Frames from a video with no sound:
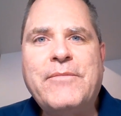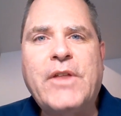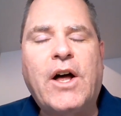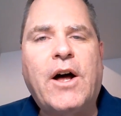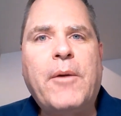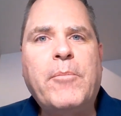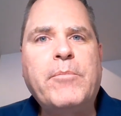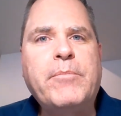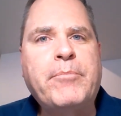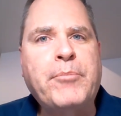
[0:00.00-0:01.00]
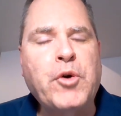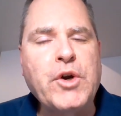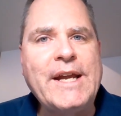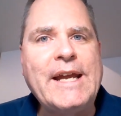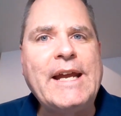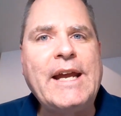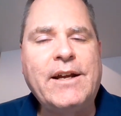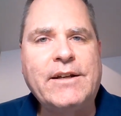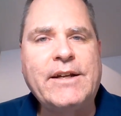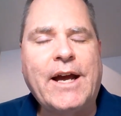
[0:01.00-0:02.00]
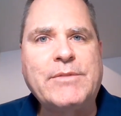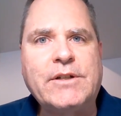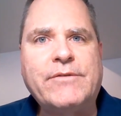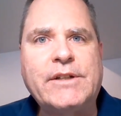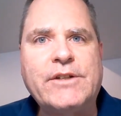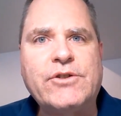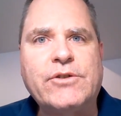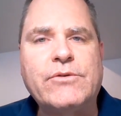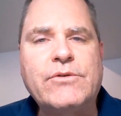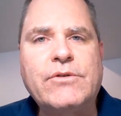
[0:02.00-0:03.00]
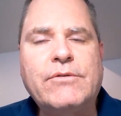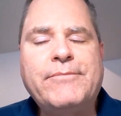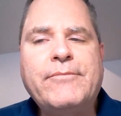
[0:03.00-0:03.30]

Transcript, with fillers: the pre captivity Jews,